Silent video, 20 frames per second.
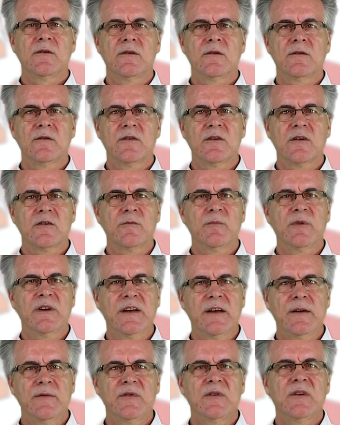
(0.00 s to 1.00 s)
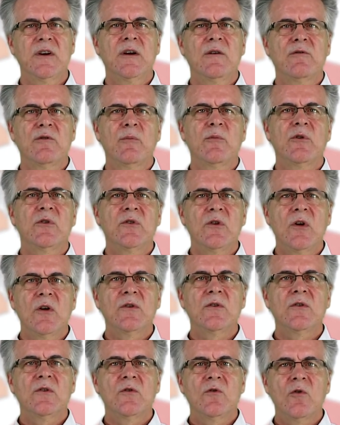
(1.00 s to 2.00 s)
on such beliefs from a
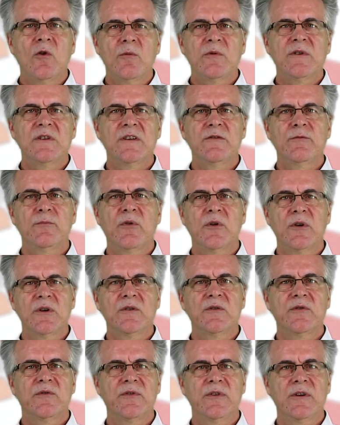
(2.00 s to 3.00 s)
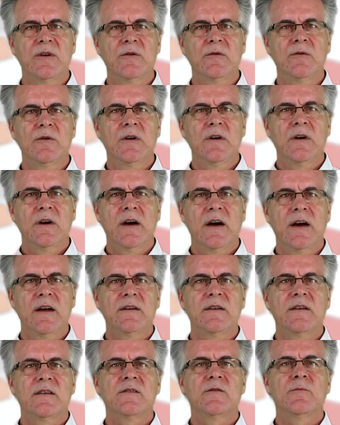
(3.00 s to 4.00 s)
non-normative point of view
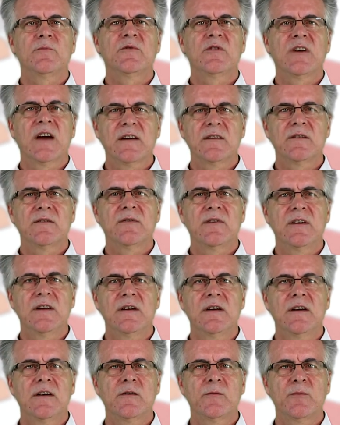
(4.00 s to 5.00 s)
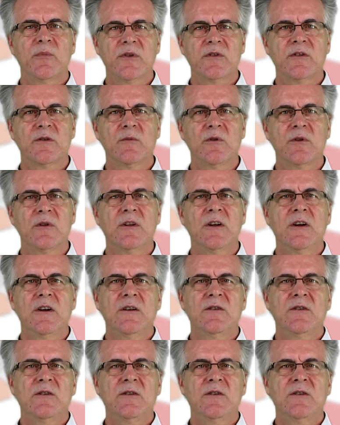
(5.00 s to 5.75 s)
and as objectively as possible.